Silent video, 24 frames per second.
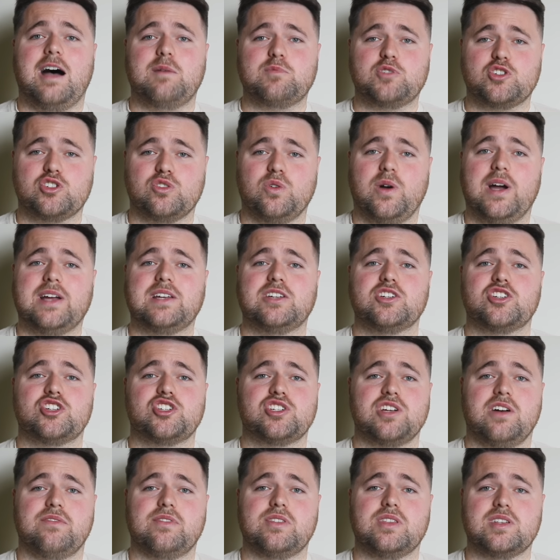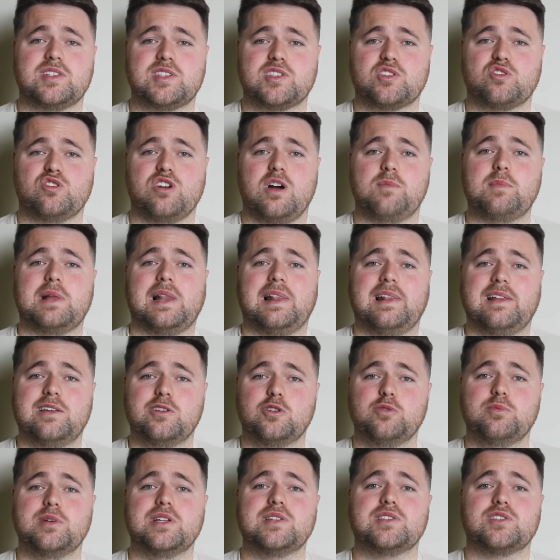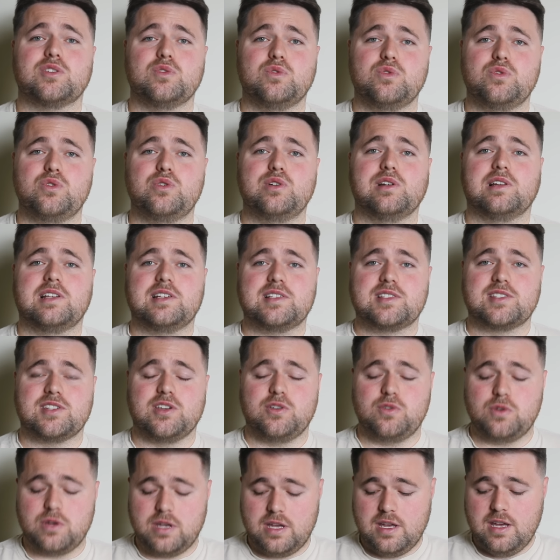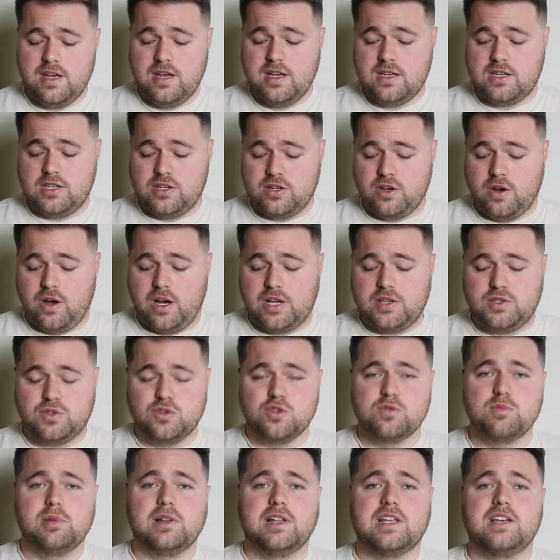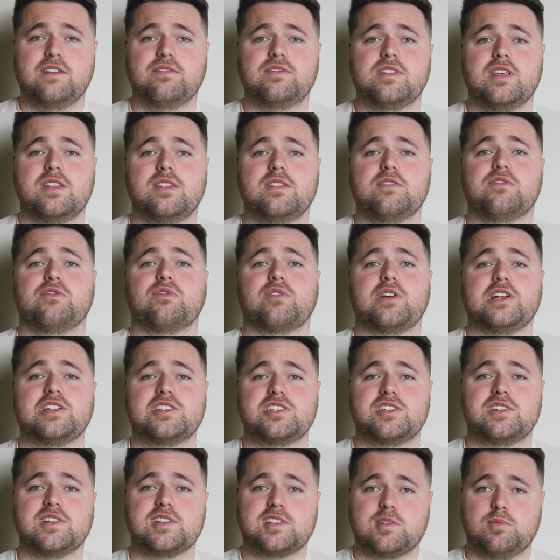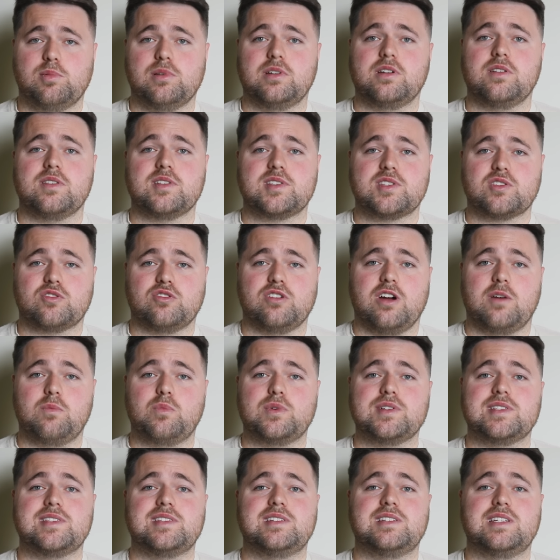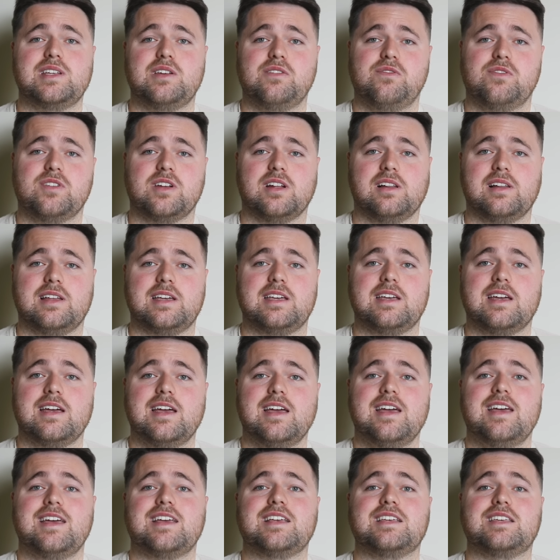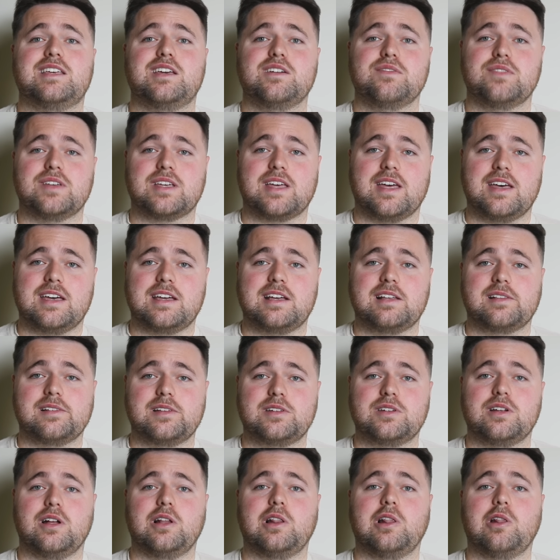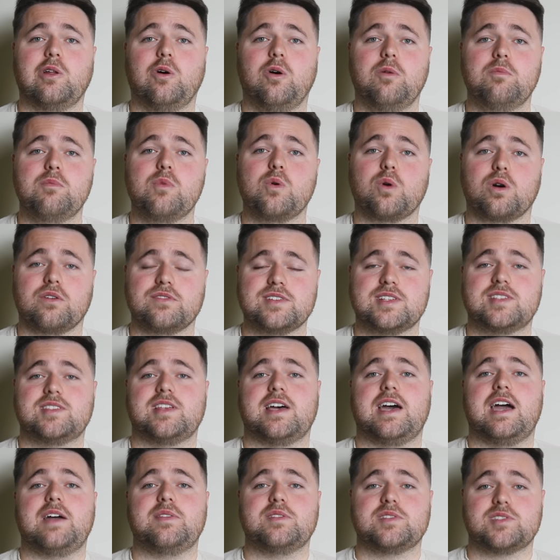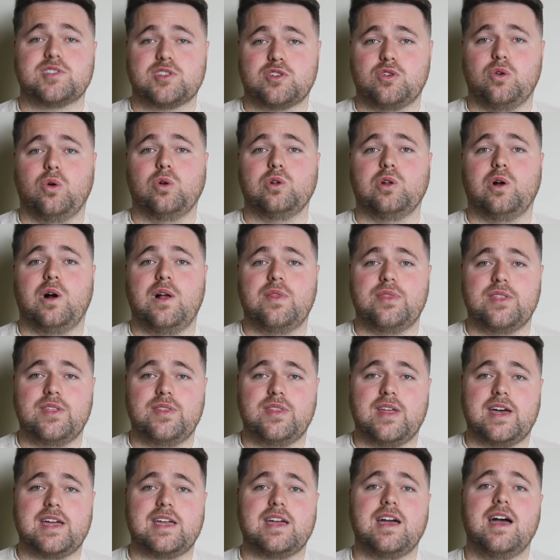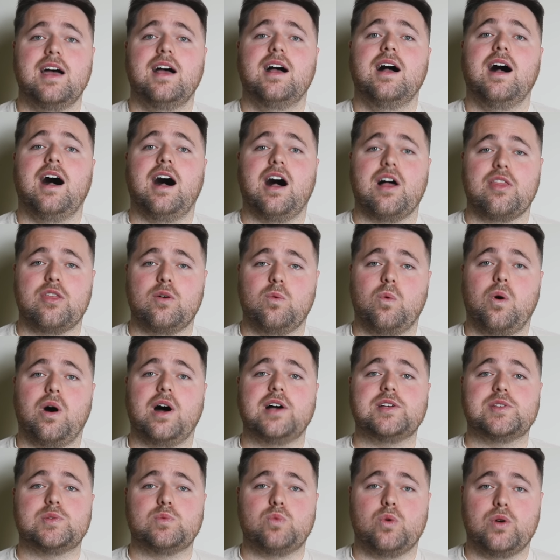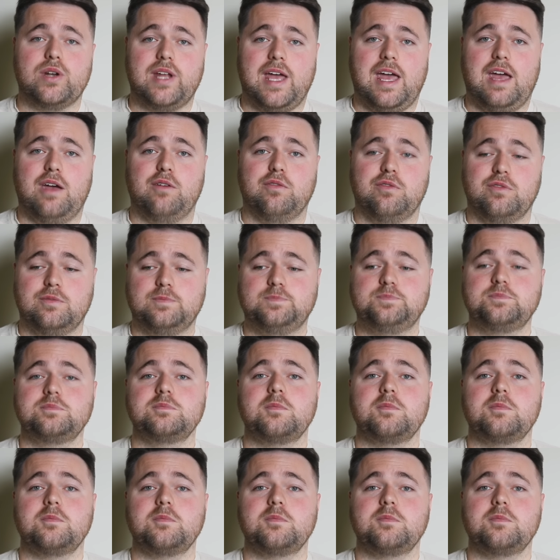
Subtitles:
trying to shove in the scrum a little bit too early. So, you know, I do believe that the French discipline in the scrum was definitely giving England a lot more of a say in the scoreline than they otherwise would have.